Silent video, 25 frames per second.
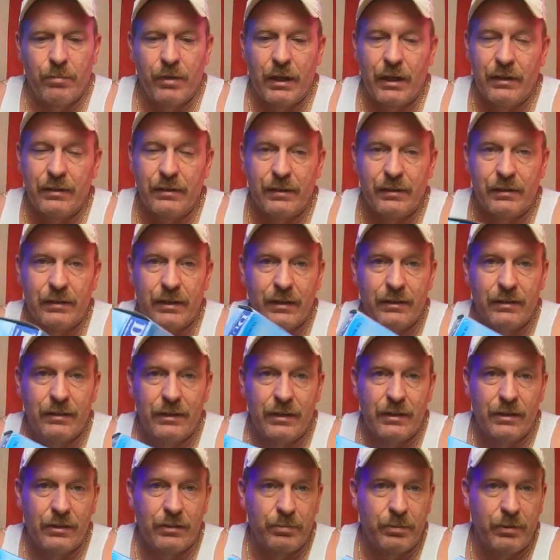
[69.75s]
but I did get
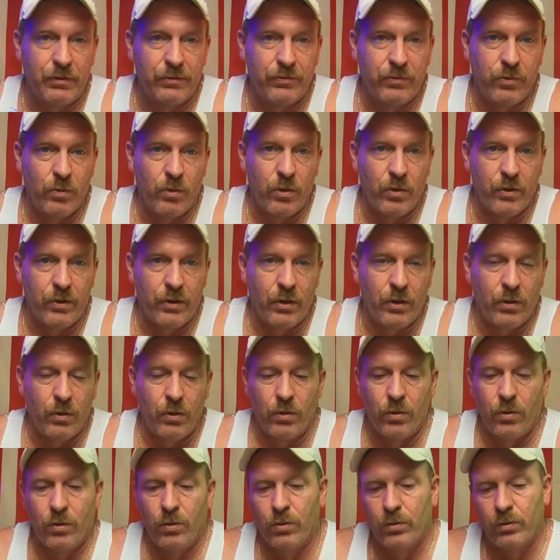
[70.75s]
these before the
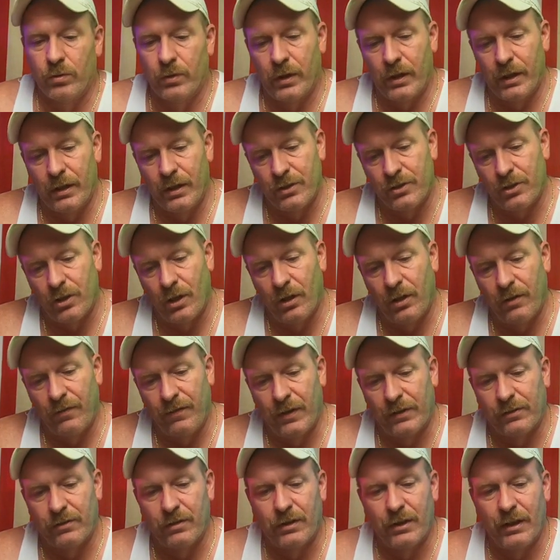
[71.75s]
whole uh, Charlie
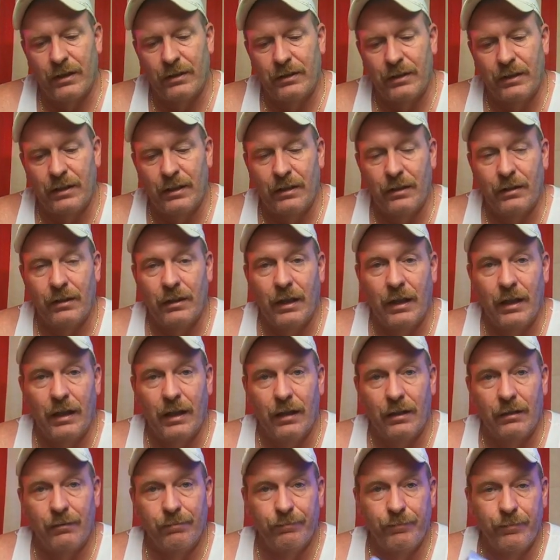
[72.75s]
Victor 19
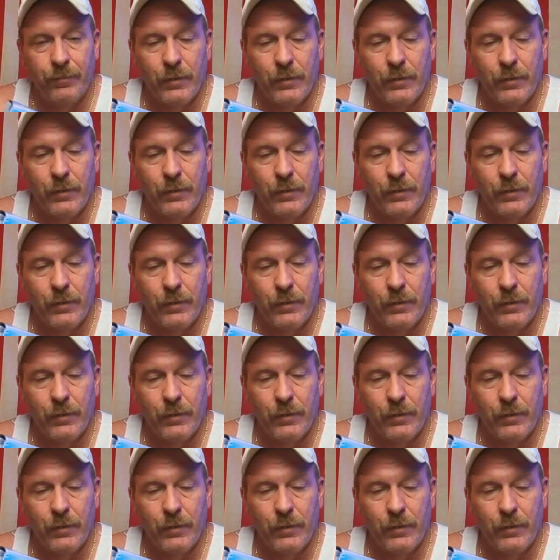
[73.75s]
hit.